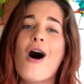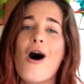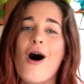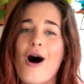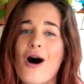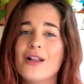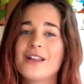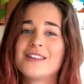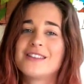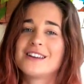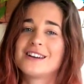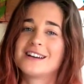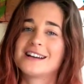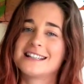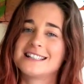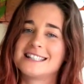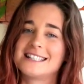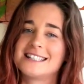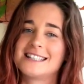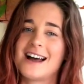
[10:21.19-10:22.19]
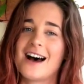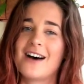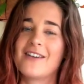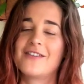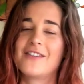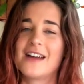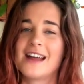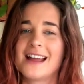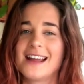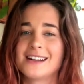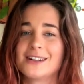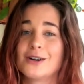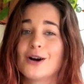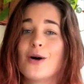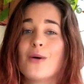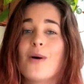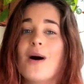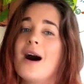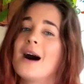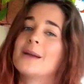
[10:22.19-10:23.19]
all of the good stuff, and
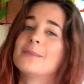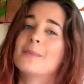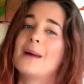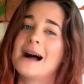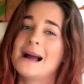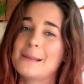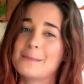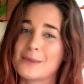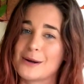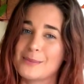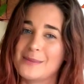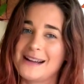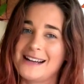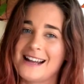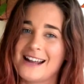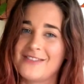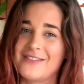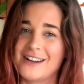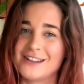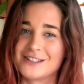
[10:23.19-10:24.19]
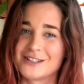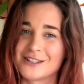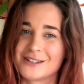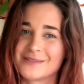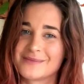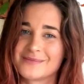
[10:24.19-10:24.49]
go on my mermaid adventure.